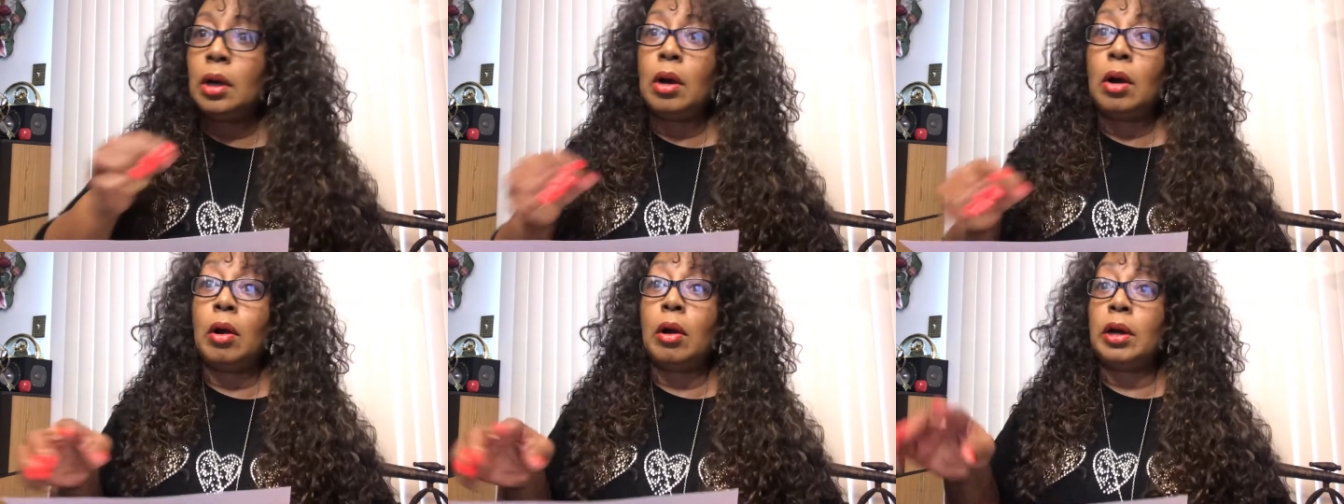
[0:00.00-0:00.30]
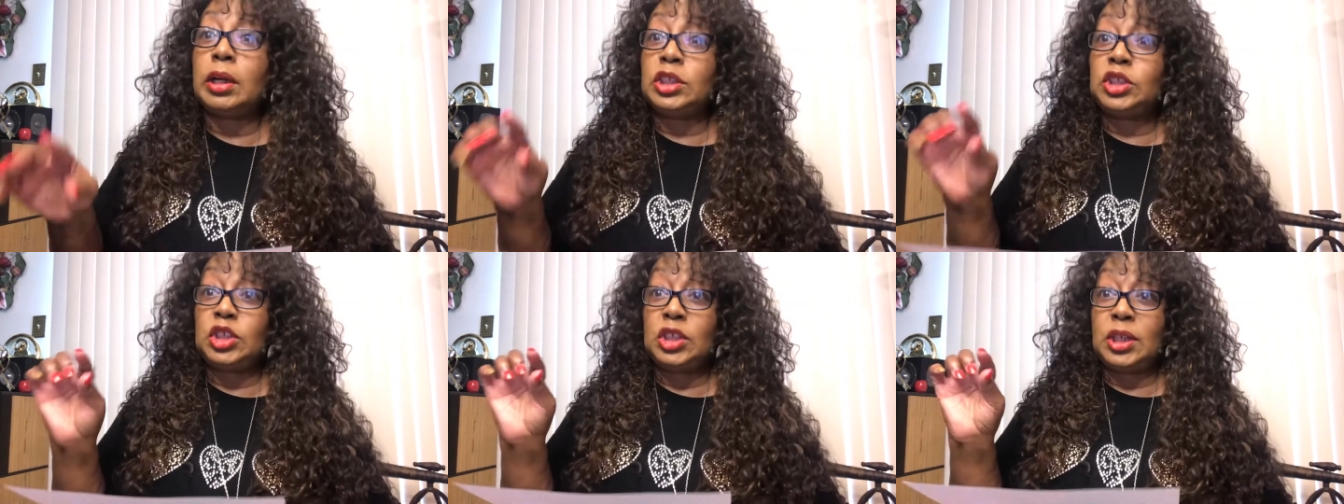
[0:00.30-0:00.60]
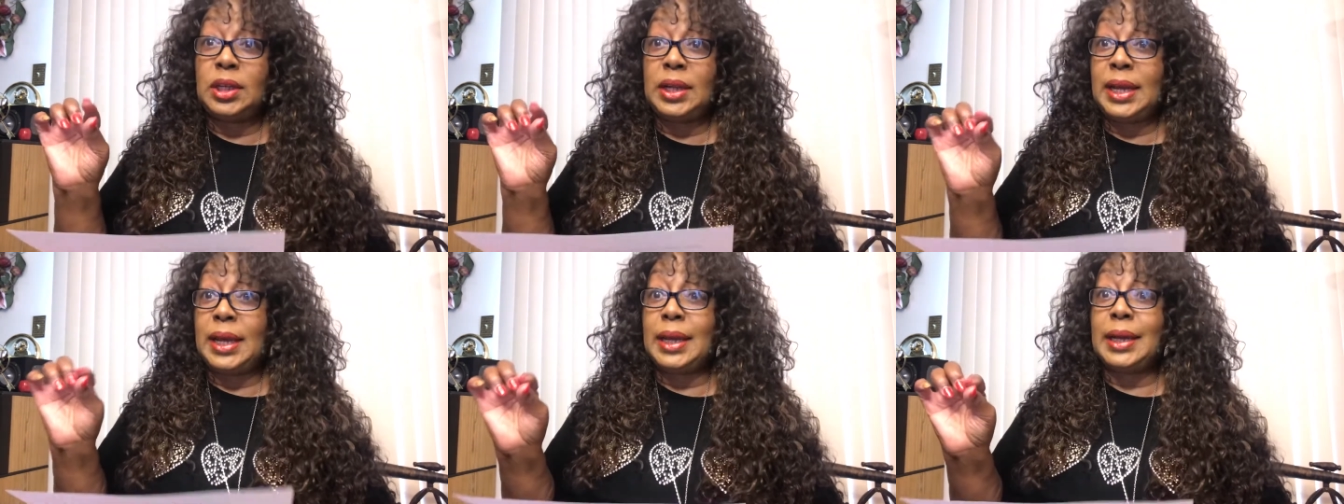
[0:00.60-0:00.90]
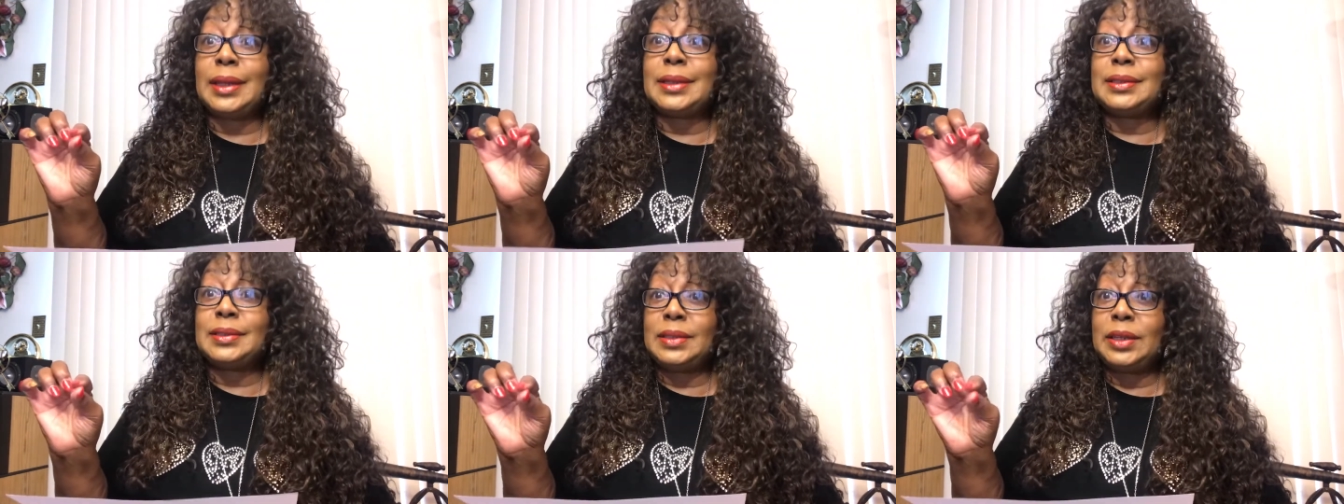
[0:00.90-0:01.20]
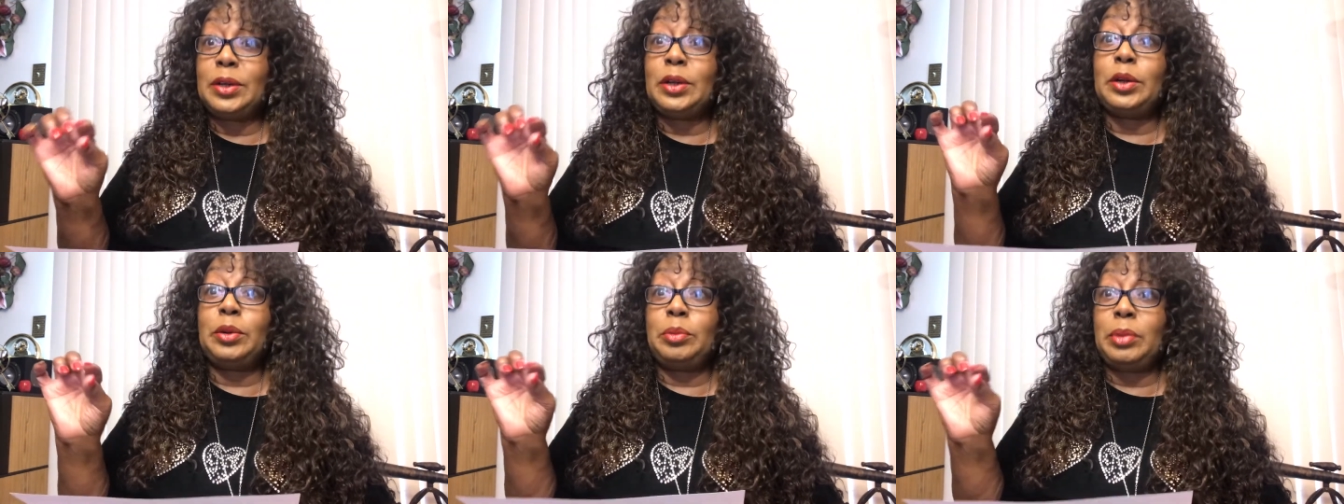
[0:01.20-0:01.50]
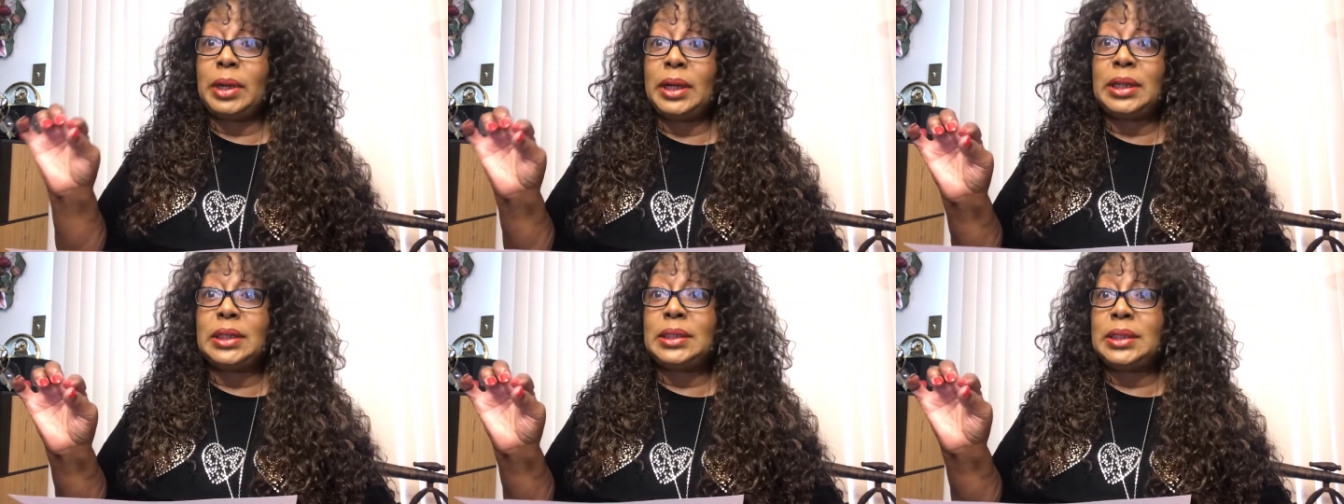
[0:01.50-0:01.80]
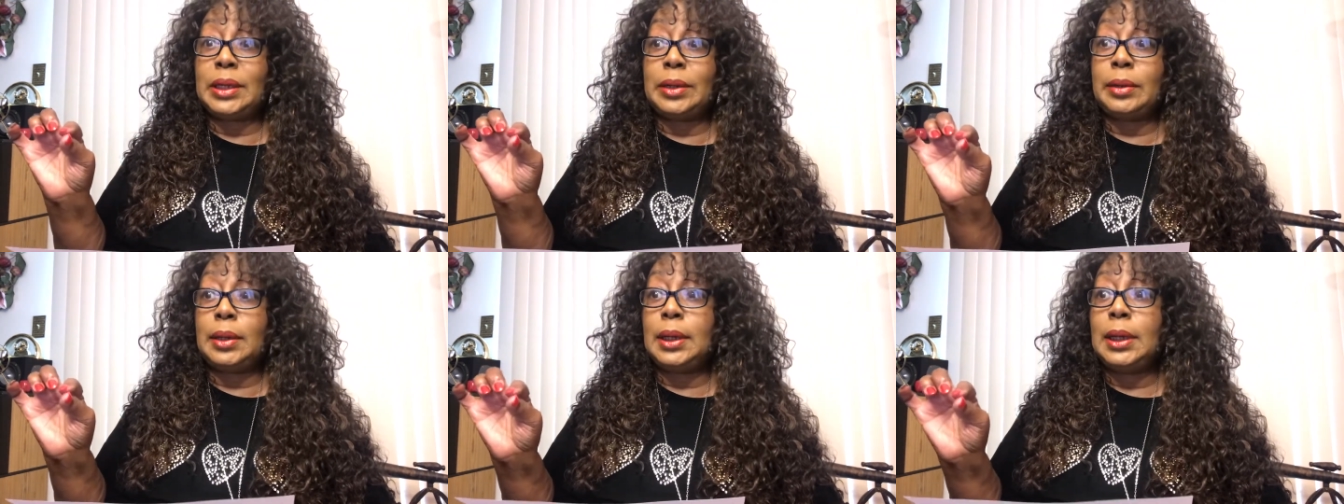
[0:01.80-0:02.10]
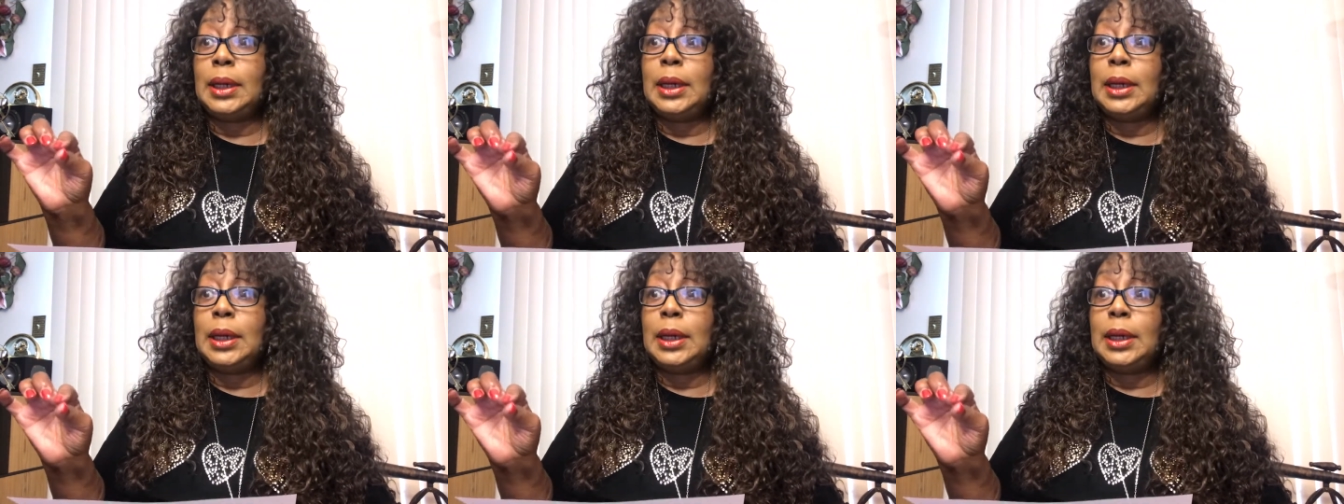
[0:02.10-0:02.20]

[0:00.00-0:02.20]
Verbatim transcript: are genetics. They're hereditary